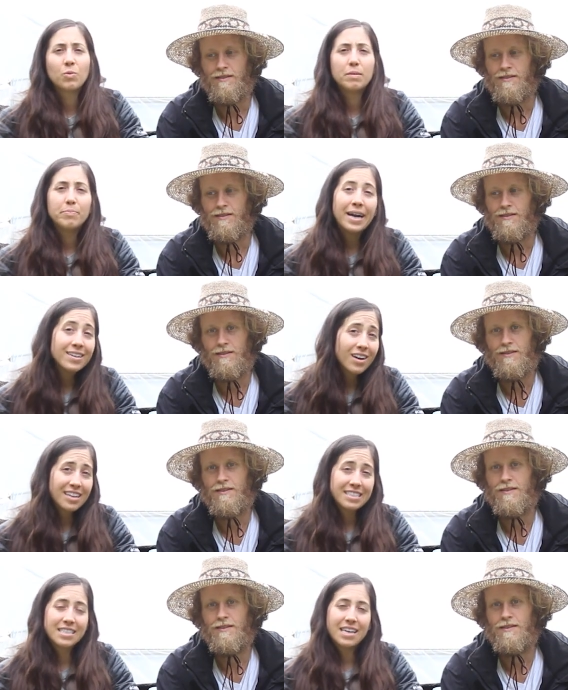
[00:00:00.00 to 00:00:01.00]
Speaker 1: When Ben
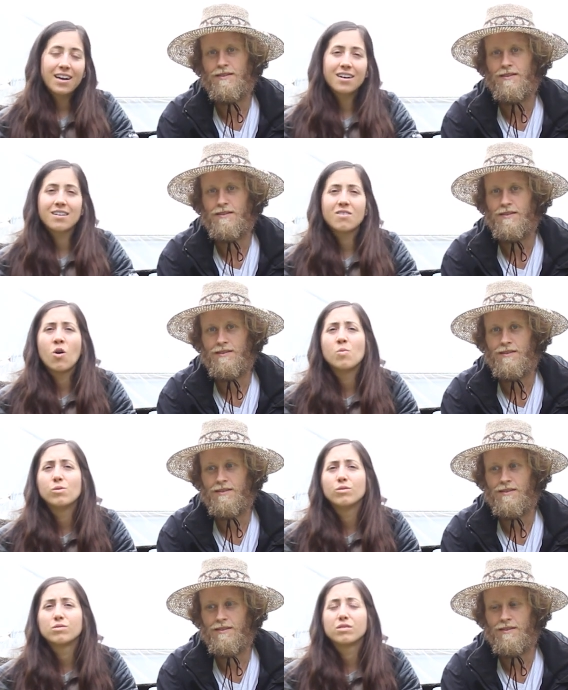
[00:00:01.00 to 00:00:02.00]
got sick
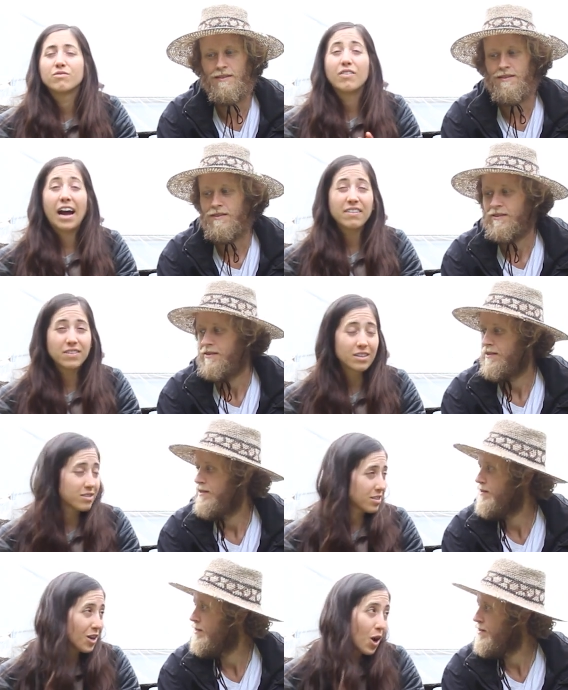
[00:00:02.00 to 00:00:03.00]
almost five
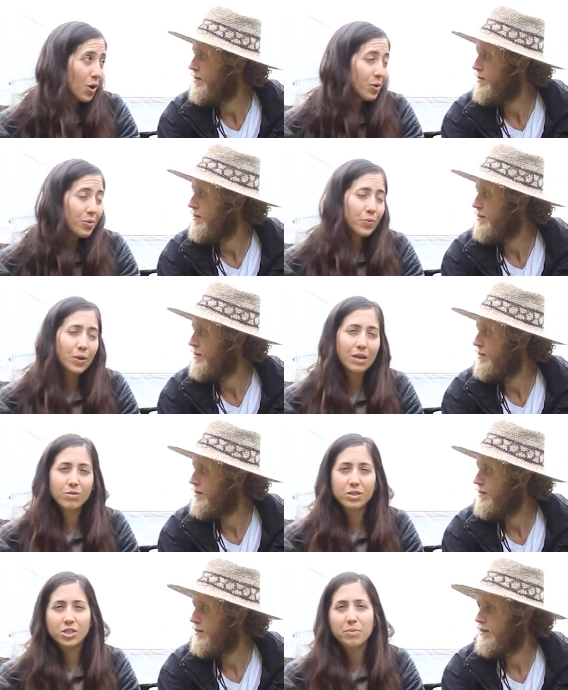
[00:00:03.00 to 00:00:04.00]
years ago, we
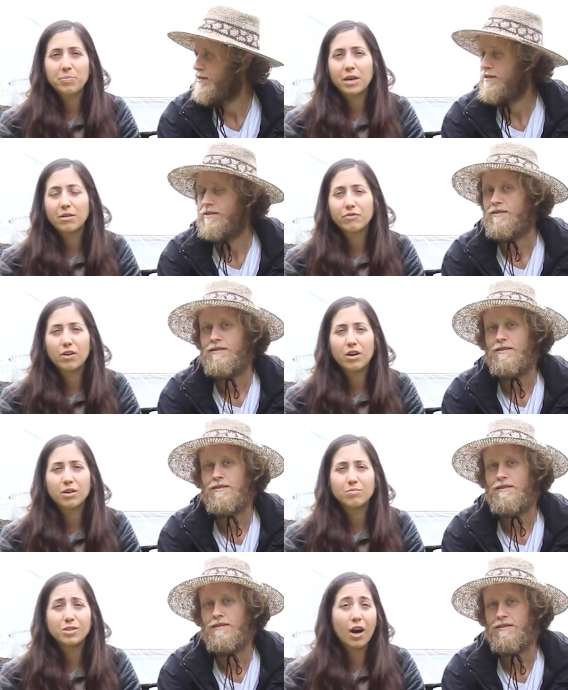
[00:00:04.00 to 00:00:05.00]
were jumping
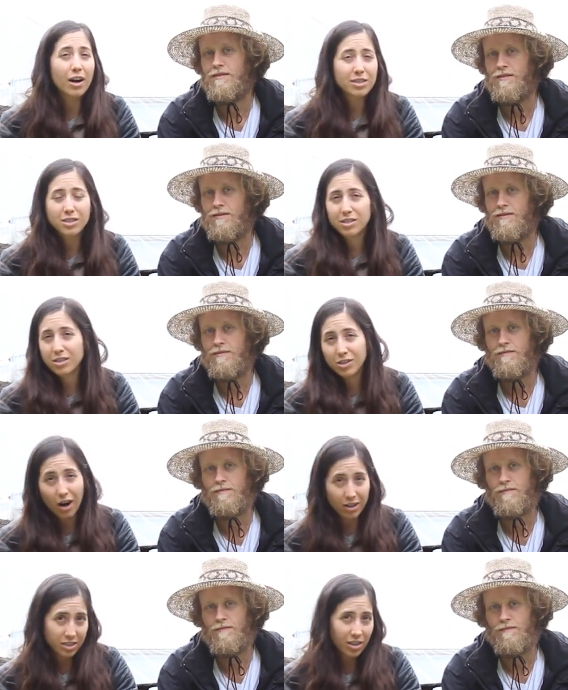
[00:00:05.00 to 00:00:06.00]
from doctor to
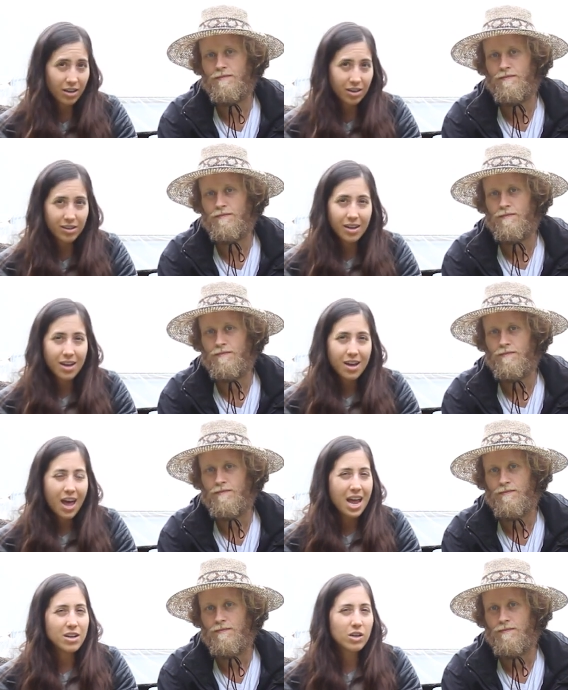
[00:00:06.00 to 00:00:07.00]
doctor,
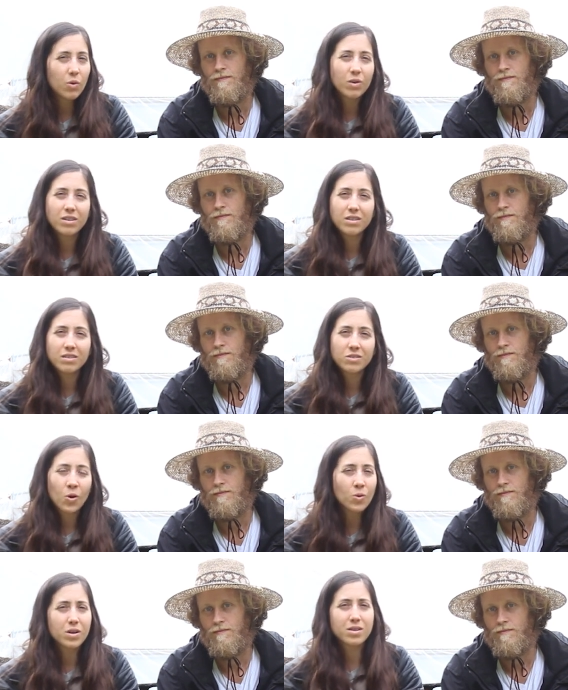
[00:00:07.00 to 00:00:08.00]
and no one
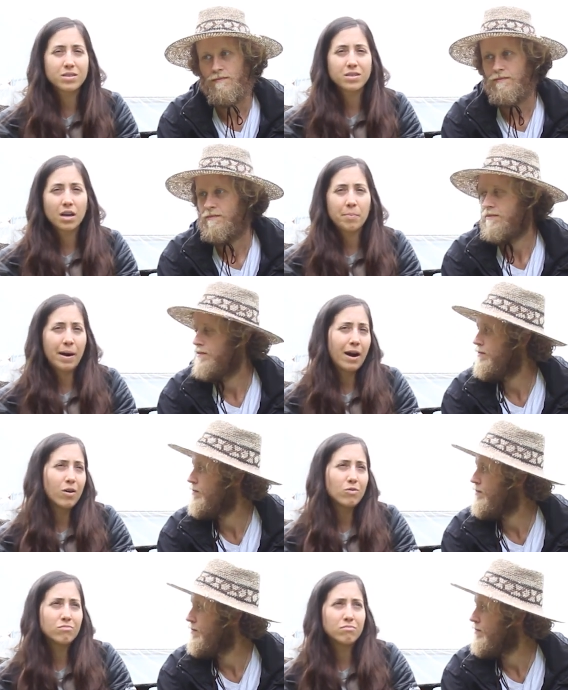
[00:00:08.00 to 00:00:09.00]
told us
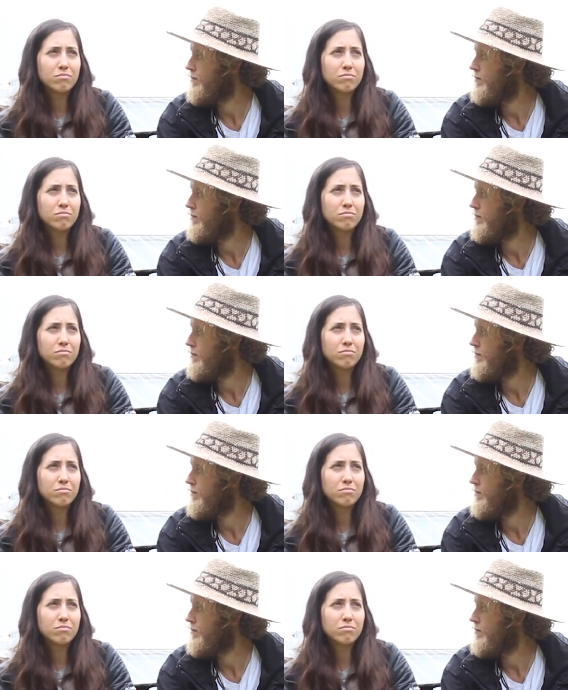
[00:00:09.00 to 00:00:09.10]
about